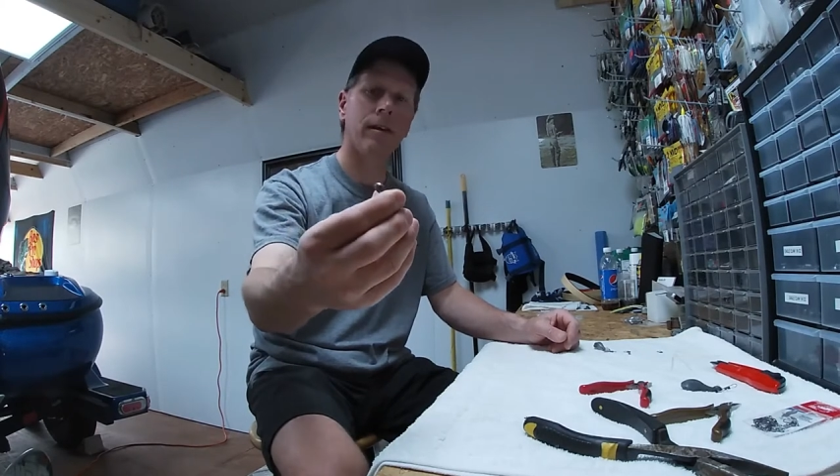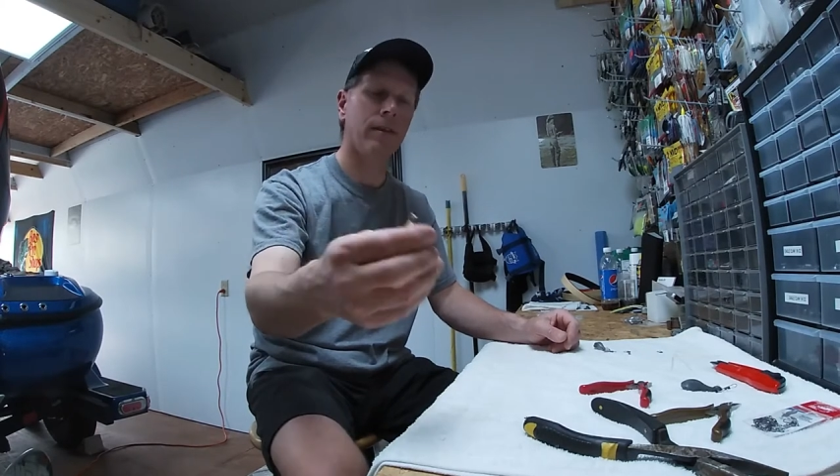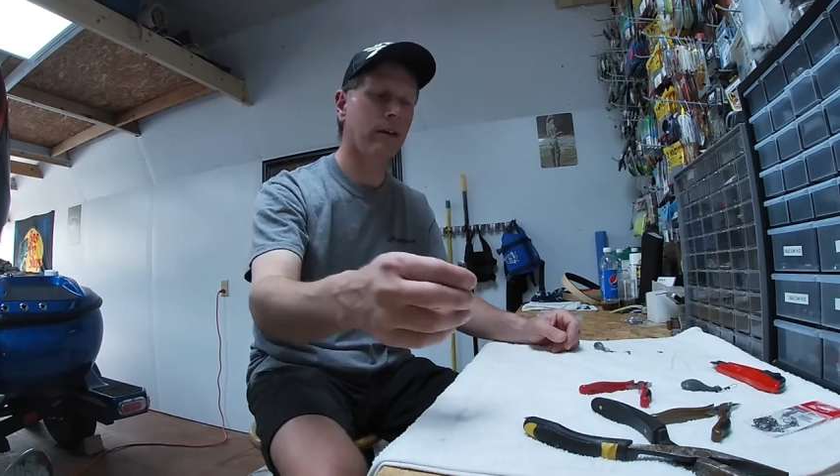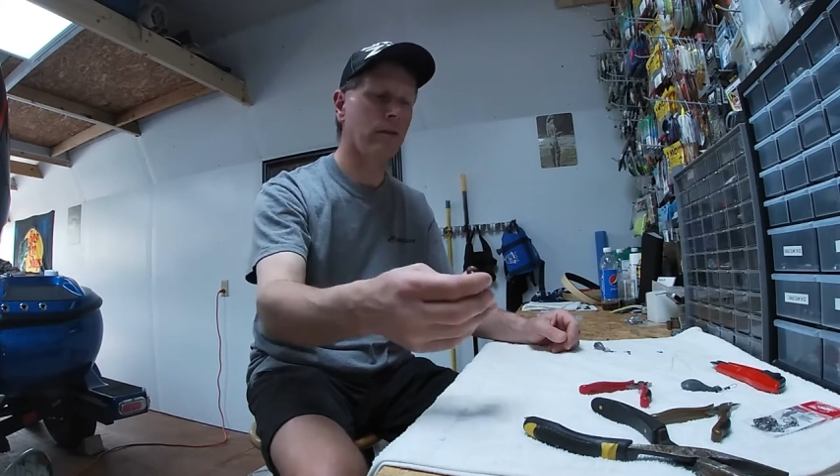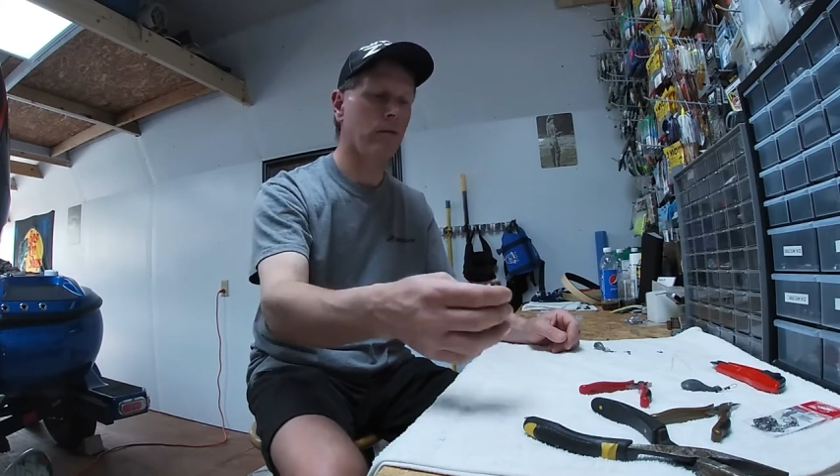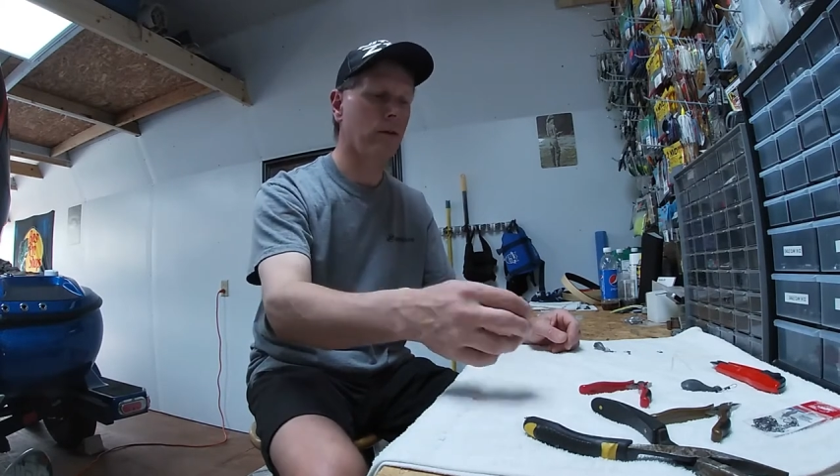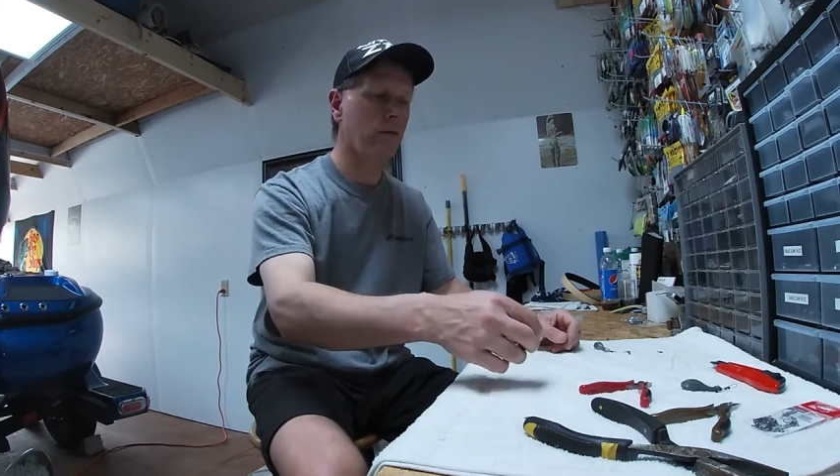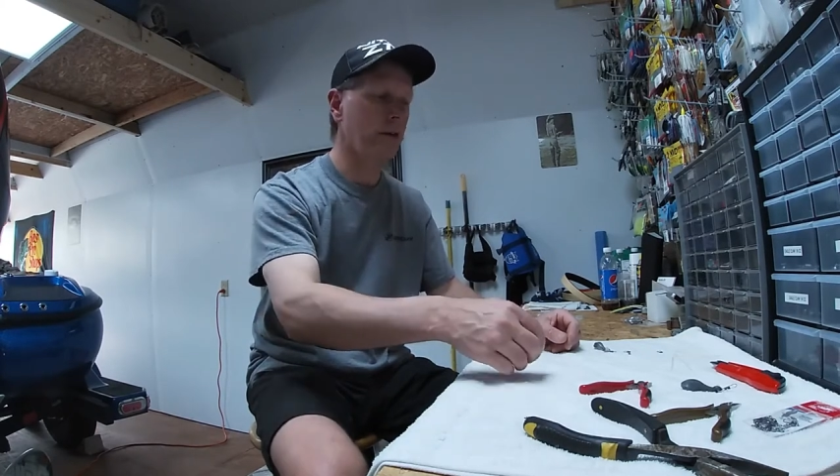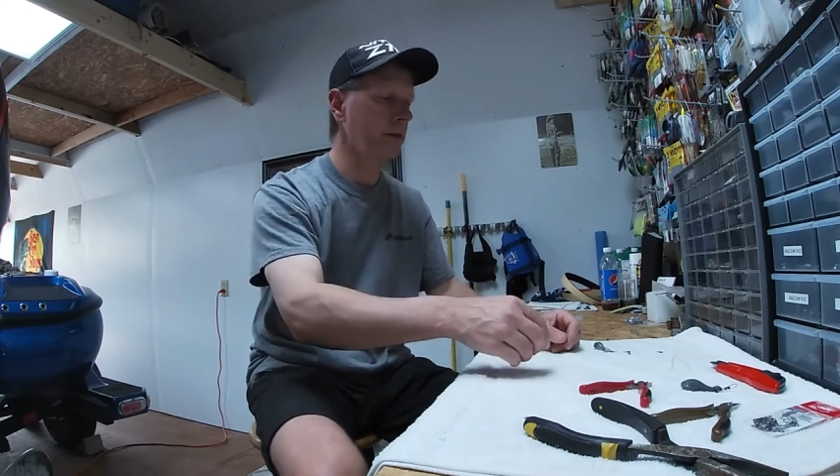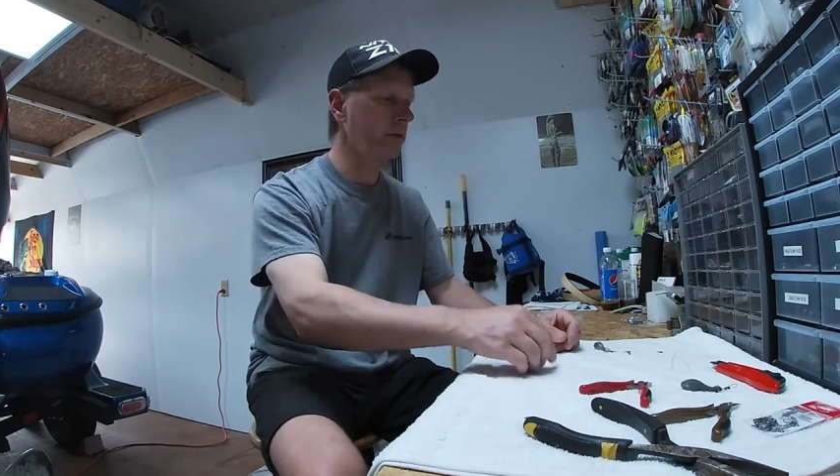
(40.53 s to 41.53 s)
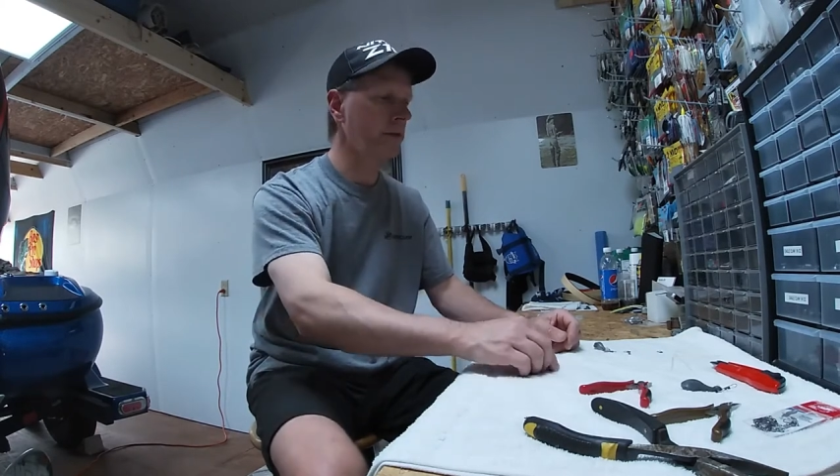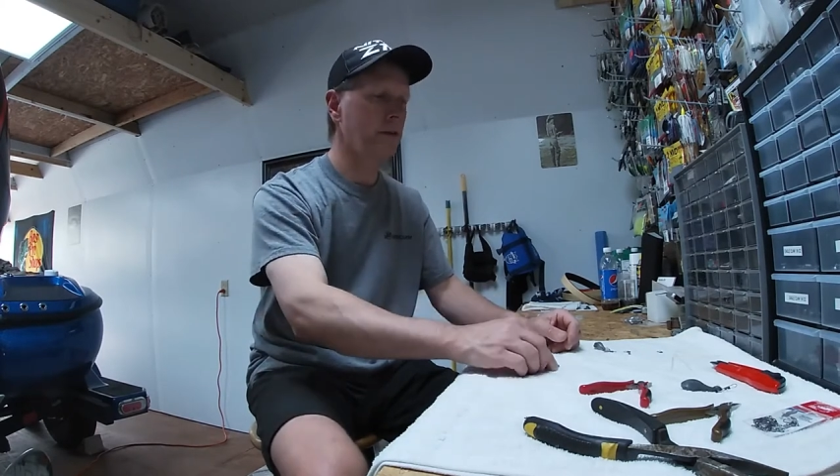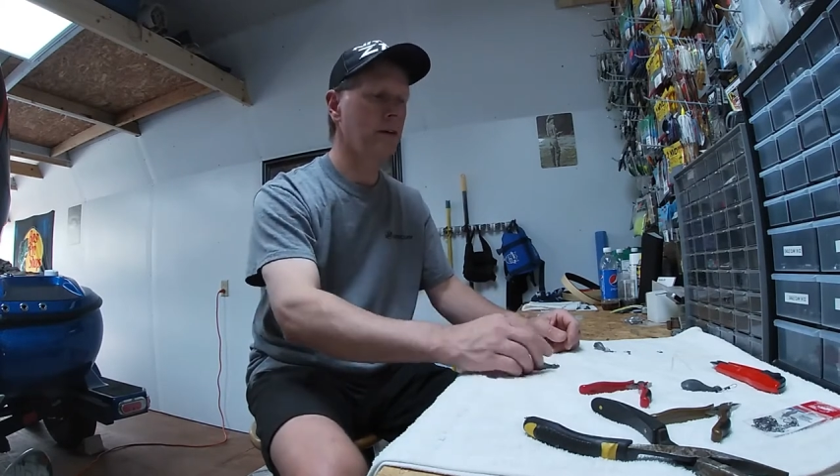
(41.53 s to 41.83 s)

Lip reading: I think is what it was.